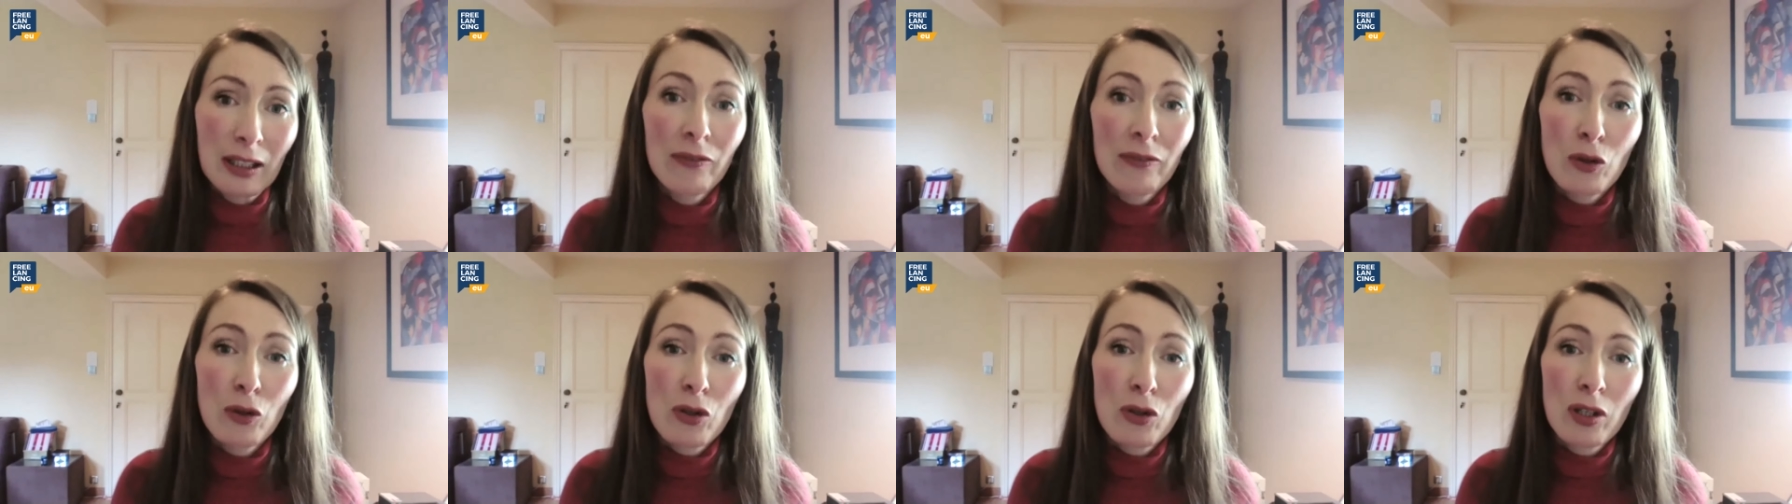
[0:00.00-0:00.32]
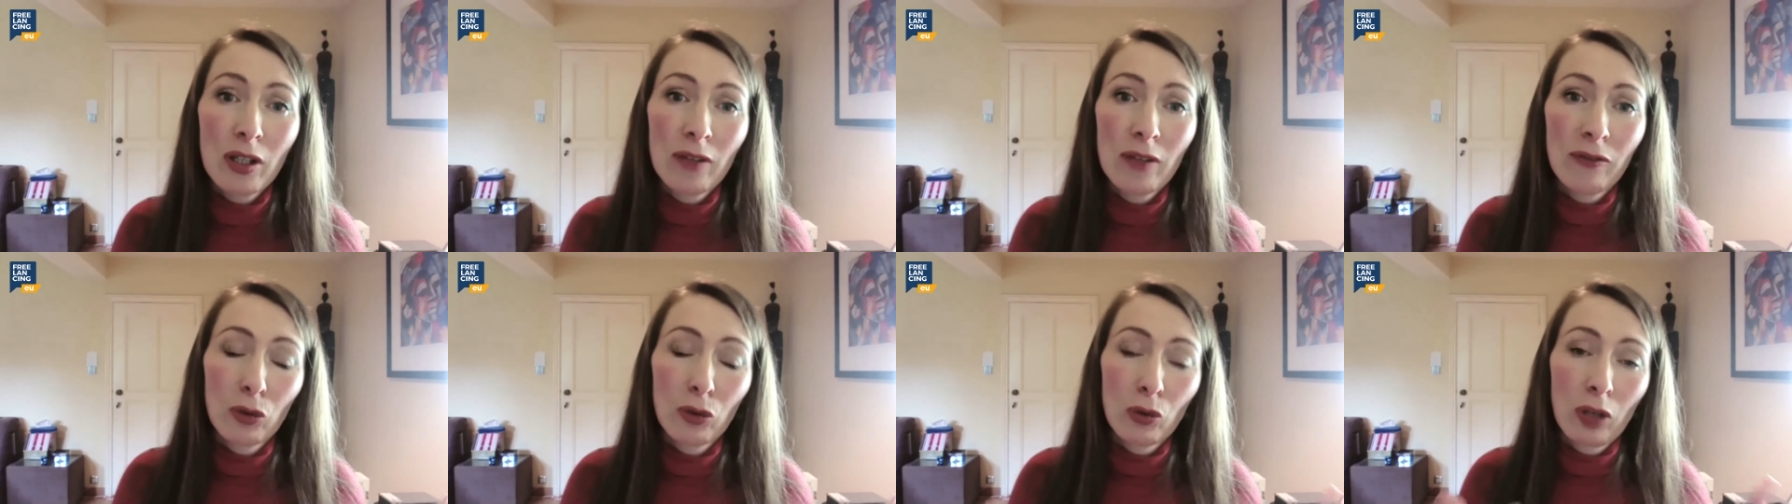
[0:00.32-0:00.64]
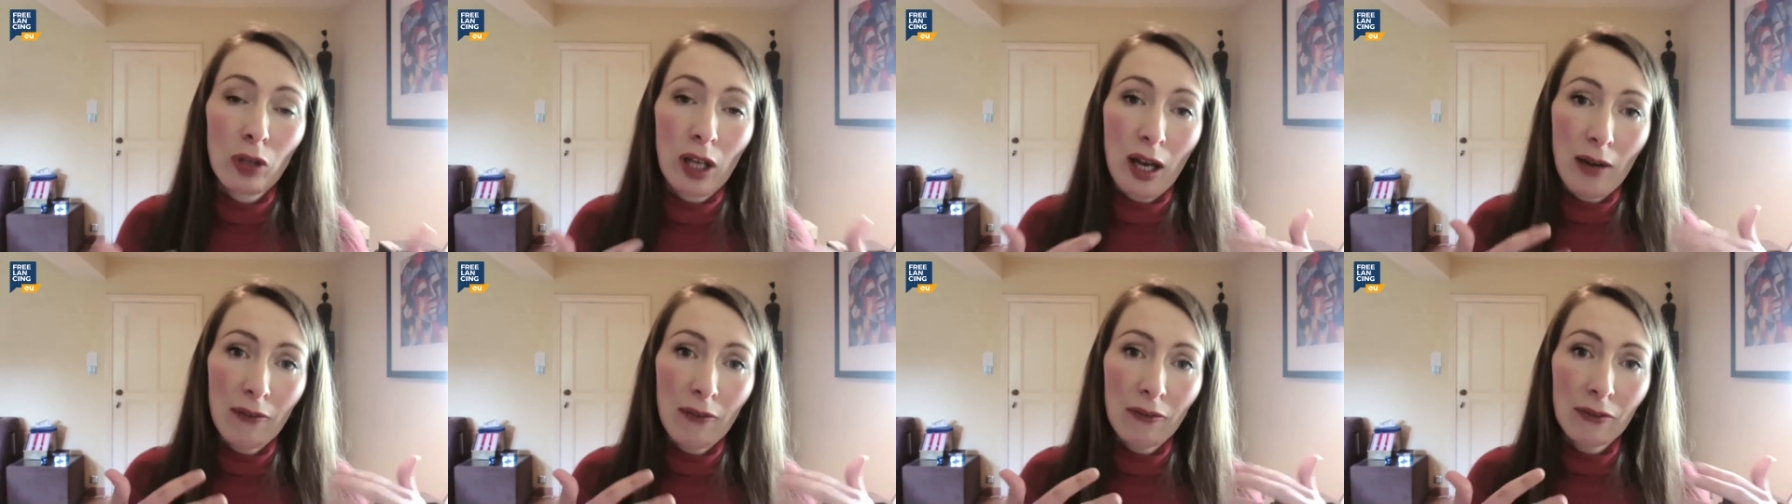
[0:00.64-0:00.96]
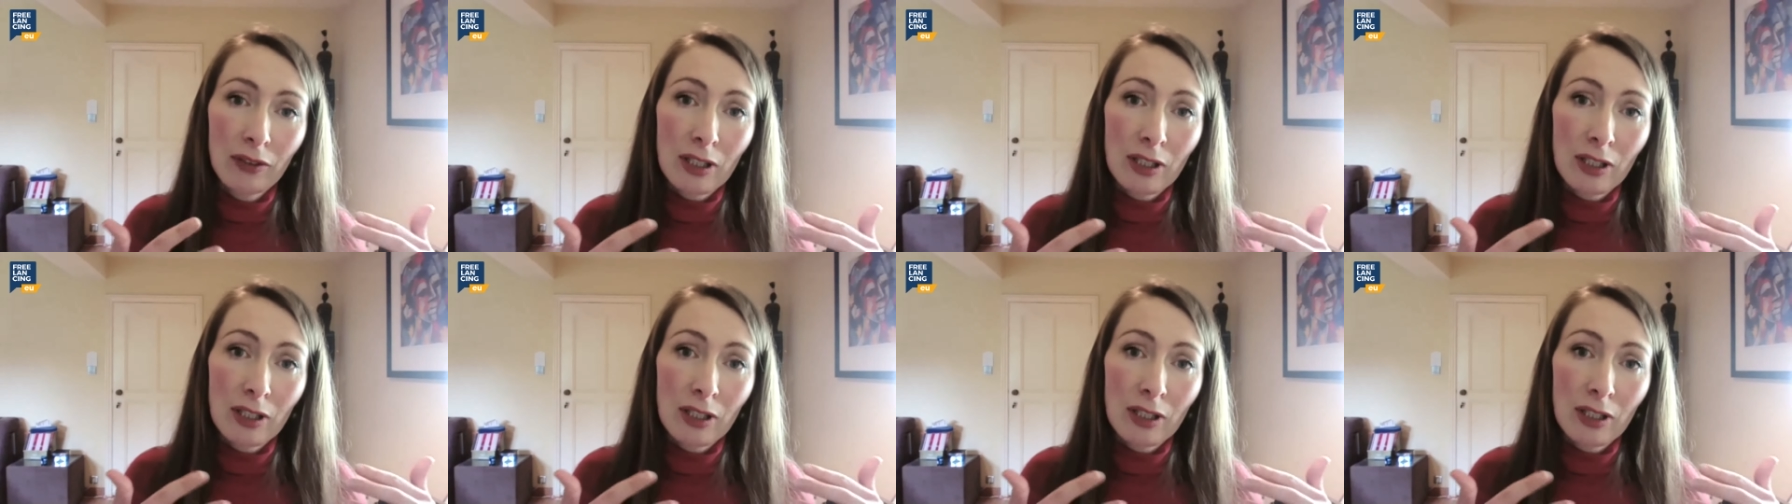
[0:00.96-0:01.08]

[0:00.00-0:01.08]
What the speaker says: if you have